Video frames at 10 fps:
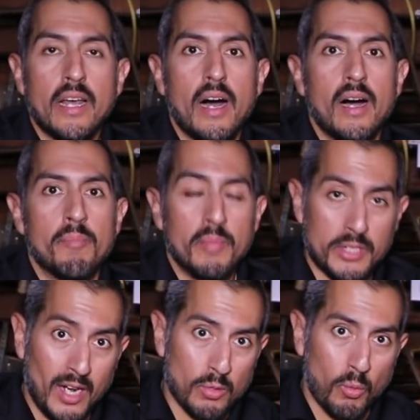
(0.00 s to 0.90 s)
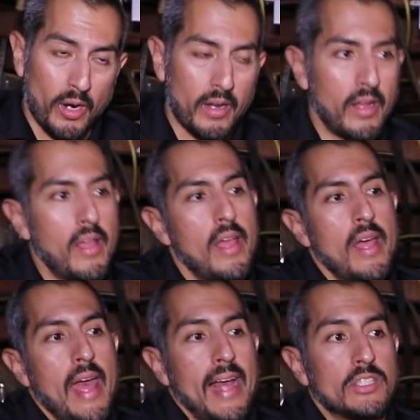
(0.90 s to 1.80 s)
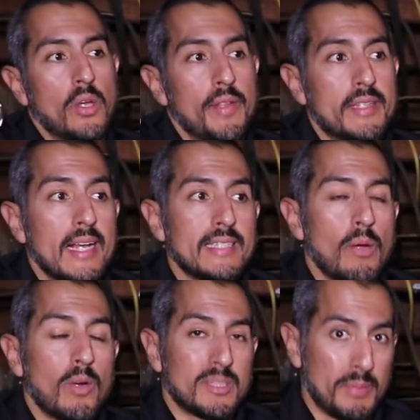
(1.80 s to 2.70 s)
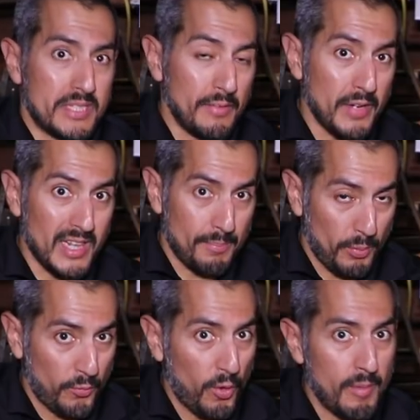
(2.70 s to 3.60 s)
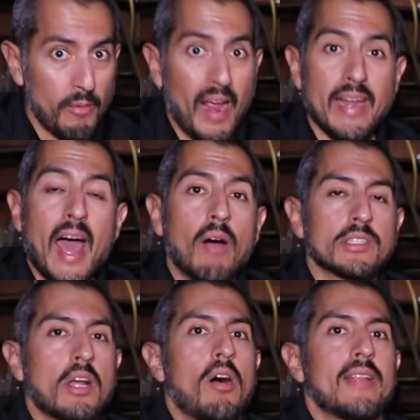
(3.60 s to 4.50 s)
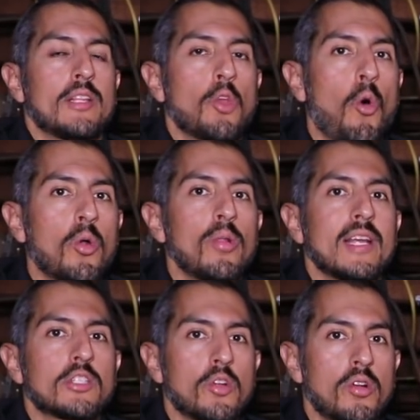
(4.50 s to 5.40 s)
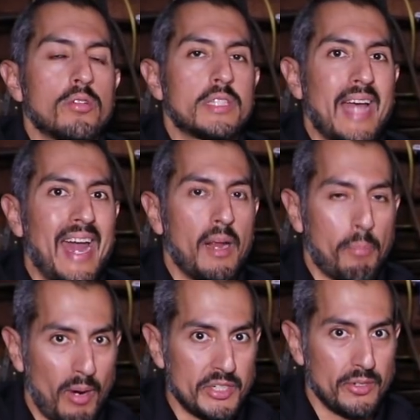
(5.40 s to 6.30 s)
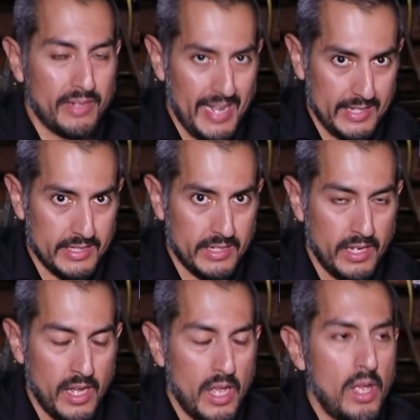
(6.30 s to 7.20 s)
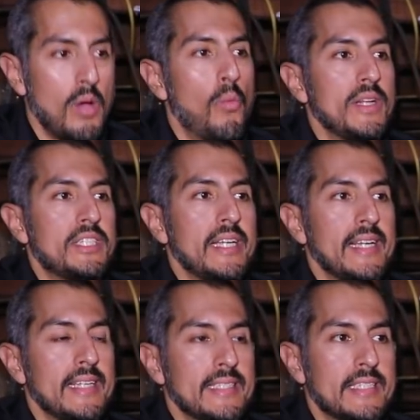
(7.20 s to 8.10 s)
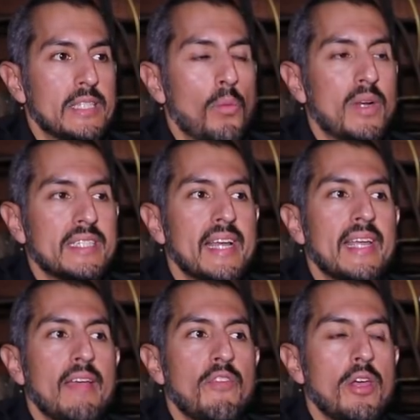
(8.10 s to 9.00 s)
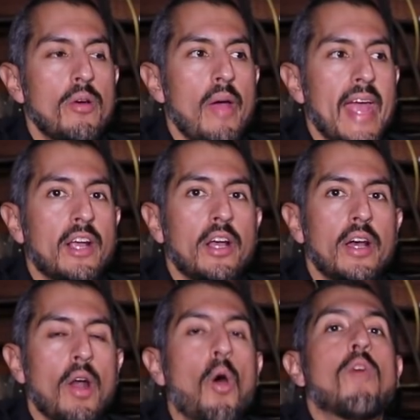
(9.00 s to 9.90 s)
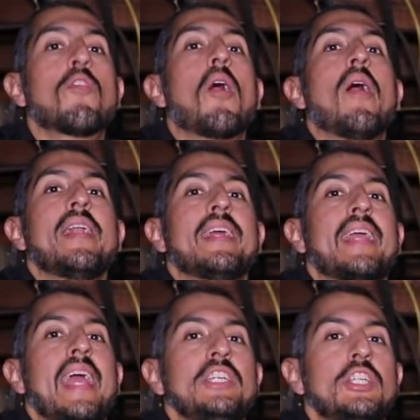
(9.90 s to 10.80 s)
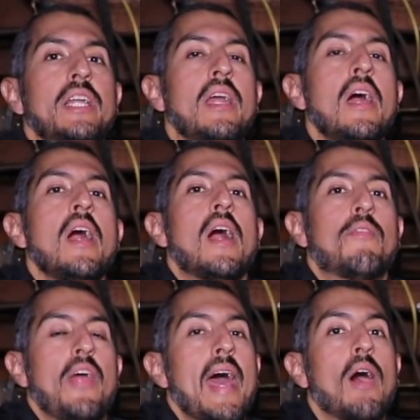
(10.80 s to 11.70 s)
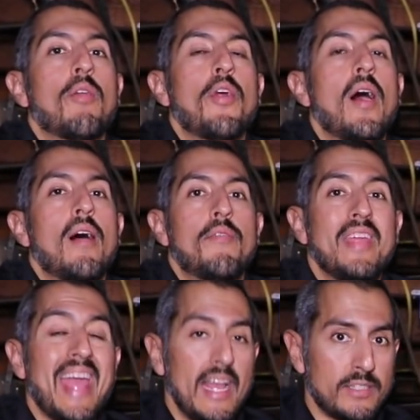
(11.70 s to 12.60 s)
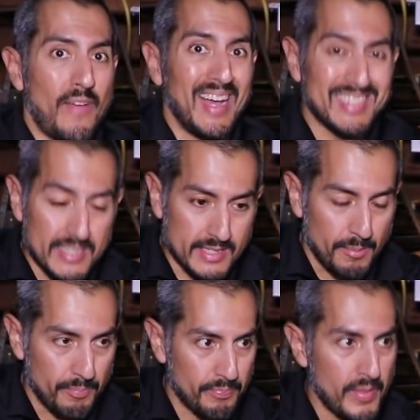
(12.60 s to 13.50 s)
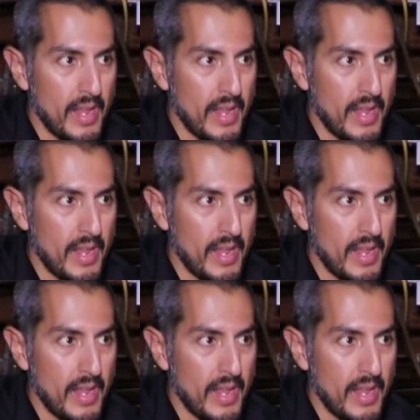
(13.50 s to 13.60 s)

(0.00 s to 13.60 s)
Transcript: um, ductwork. And so the test that we're specifically performing right now is called a total external static pressure test, which is which can give you a good overall indication of the health of the HVAC system.